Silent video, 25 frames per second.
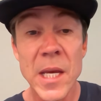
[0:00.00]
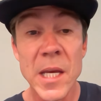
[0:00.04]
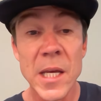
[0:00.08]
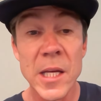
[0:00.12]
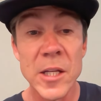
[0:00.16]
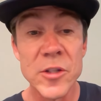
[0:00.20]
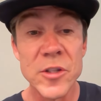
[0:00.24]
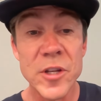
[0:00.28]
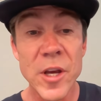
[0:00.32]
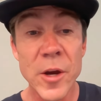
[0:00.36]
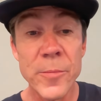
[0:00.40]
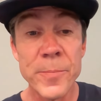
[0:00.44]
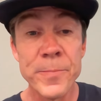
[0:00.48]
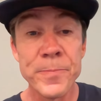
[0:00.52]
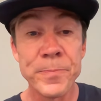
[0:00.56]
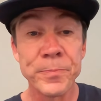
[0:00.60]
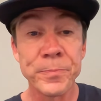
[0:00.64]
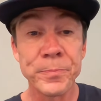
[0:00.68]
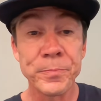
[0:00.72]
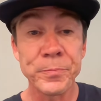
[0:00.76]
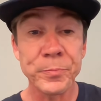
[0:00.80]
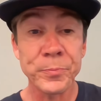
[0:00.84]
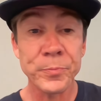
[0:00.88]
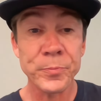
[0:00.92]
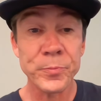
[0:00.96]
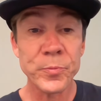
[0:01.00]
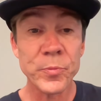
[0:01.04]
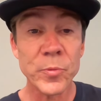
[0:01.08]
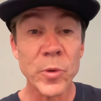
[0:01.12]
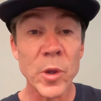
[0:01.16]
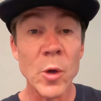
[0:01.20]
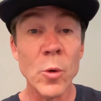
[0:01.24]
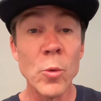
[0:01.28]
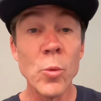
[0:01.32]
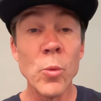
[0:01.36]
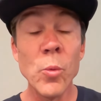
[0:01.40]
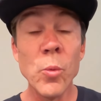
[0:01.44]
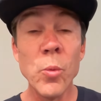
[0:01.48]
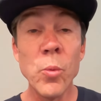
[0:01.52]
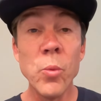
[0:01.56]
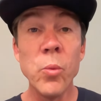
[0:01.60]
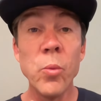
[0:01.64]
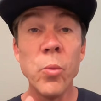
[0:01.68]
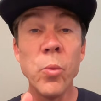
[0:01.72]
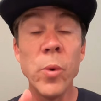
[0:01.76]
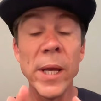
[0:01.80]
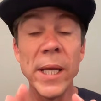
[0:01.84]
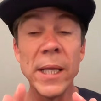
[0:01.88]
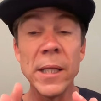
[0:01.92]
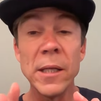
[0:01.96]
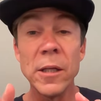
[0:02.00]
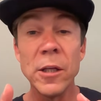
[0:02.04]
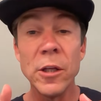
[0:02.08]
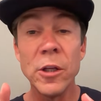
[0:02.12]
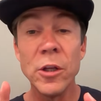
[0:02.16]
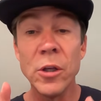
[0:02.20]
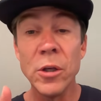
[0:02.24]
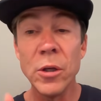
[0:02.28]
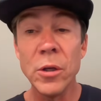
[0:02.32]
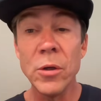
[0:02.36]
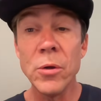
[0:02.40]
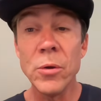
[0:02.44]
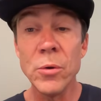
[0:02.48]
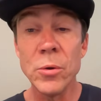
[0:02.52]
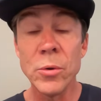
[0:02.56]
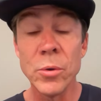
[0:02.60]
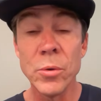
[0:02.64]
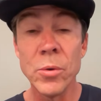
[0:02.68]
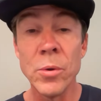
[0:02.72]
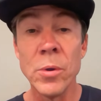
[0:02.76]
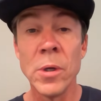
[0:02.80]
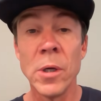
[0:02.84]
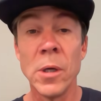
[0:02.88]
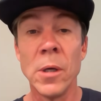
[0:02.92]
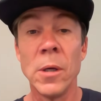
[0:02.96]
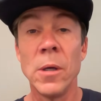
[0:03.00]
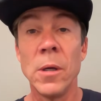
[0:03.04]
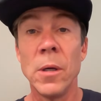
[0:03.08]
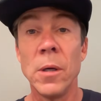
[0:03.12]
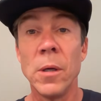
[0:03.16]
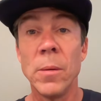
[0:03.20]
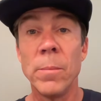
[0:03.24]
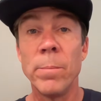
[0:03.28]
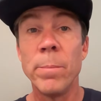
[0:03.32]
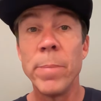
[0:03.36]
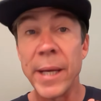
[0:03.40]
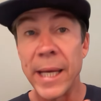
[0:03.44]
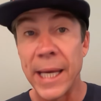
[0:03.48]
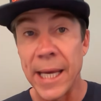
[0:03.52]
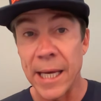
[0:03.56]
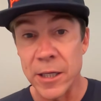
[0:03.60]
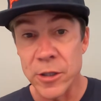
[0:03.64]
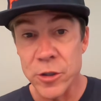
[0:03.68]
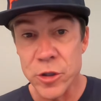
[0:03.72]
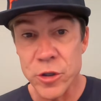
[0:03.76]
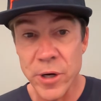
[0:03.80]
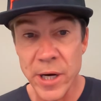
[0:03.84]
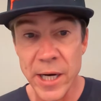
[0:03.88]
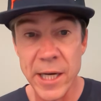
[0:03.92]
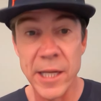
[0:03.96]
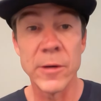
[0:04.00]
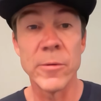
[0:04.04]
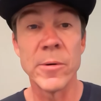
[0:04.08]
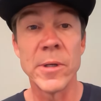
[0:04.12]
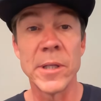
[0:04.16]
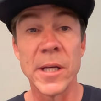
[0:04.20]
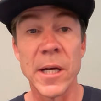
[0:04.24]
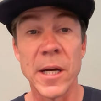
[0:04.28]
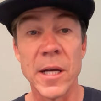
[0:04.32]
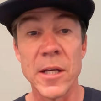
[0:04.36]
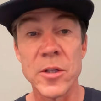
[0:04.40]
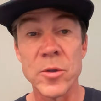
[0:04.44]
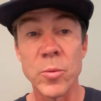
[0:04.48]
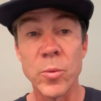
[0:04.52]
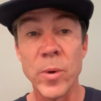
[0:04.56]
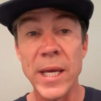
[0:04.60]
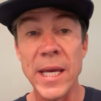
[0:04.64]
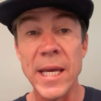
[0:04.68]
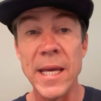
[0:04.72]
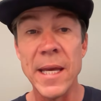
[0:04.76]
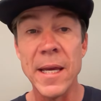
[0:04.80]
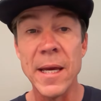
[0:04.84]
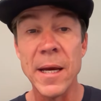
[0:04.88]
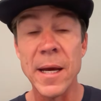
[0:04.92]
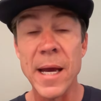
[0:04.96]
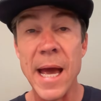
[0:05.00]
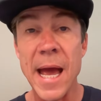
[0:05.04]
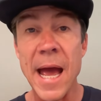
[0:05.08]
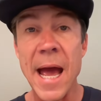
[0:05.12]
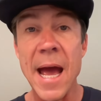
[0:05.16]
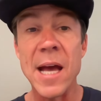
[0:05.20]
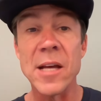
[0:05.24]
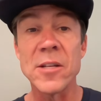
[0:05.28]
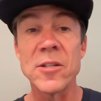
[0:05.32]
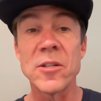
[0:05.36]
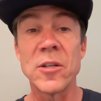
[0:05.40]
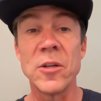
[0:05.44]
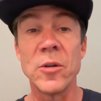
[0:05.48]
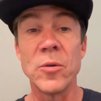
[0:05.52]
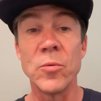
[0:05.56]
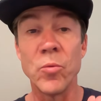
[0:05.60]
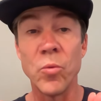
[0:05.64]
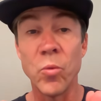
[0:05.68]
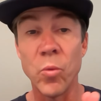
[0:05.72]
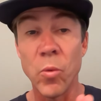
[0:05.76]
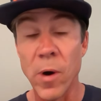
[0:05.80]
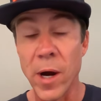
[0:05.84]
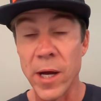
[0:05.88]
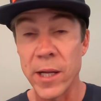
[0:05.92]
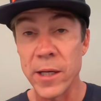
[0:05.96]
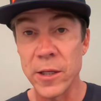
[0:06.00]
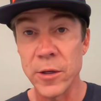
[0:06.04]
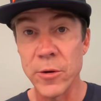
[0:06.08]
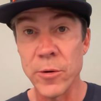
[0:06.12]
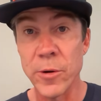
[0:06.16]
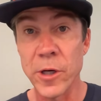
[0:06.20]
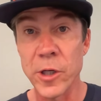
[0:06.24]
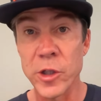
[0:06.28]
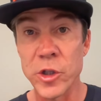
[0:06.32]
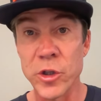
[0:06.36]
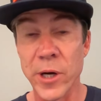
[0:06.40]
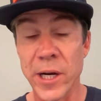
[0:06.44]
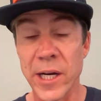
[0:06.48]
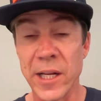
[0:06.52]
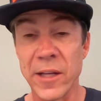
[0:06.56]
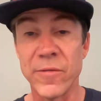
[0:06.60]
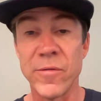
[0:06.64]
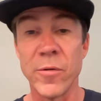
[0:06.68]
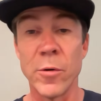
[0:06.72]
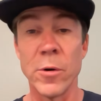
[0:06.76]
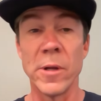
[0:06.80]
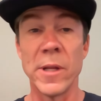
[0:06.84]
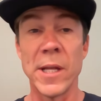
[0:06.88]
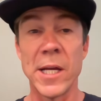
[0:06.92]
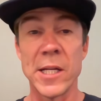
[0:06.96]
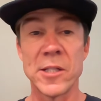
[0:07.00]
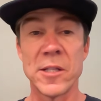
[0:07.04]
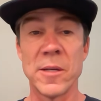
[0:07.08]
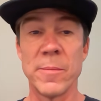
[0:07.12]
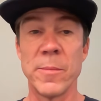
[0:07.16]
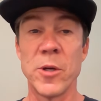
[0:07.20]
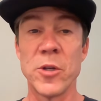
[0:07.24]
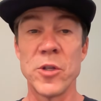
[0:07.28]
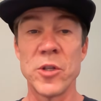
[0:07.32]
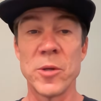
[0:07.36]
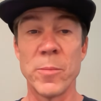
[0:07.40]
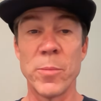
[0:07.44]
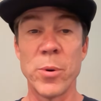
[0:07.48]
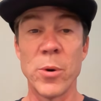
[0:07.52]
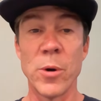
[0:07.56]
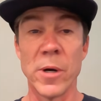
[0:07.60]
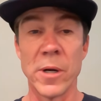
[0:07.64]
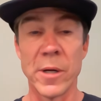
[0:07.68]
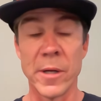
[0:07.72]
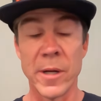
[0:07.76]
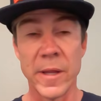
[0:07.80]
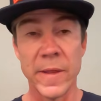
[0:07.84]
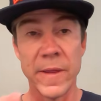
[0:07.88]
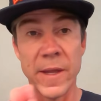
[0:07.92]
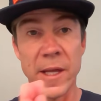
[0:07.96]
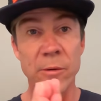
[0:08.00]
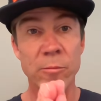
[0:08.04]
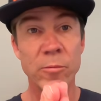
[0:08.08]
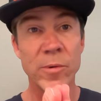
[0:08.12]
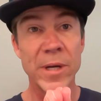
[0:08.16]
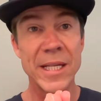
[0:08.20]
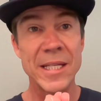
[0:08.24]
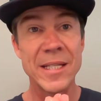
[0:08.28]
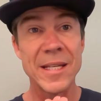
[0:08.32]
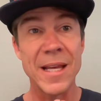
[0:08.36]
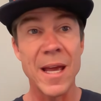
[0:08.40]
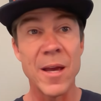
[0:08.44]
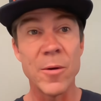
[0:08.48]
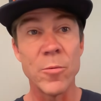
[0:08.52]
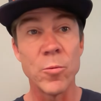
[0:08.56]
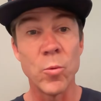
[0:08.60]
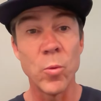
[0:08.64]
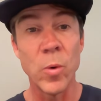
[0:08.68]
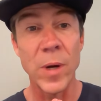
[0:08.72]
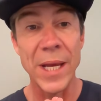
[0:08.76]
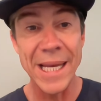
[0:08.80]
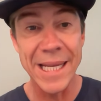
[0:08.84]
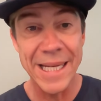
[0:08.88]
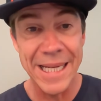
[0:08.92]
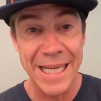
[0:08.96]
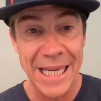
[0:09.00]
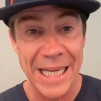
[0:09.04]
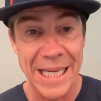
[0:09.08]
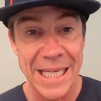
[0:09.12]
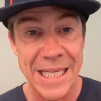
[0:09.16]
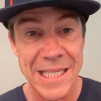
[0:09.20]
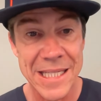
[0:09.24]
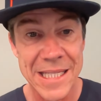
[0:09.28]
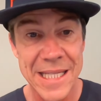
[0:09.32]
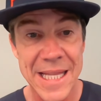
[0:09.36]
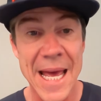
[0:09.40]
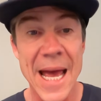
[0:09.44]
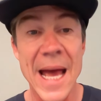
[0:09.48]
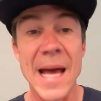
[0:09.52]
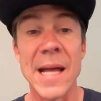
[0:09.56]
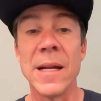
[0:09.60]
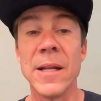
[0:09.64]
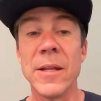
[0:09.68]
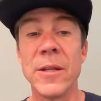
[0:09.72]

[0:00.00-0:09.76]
And so when you begin training with us, we ask you what you are training for. That's the most important. And then we say, when is that?